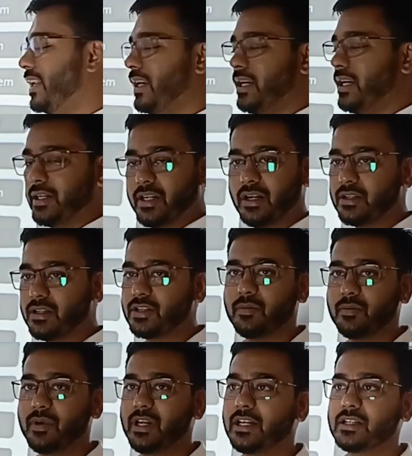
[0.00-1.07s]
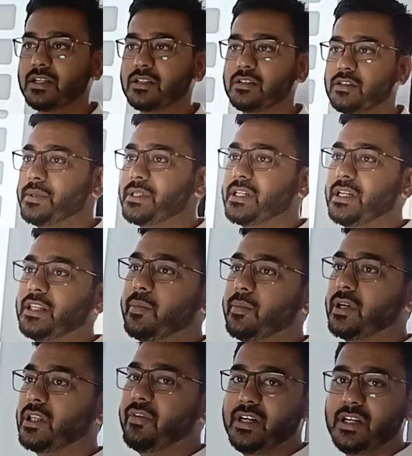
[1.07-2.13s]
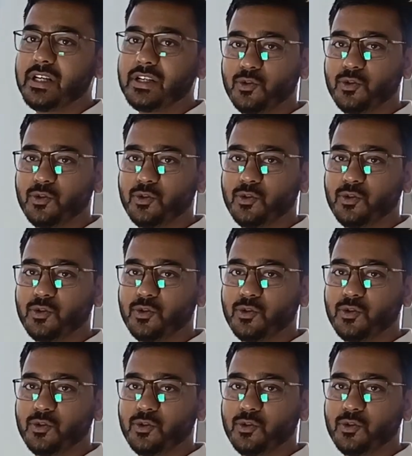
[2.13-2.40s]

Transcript: the electrical system is nothing but the various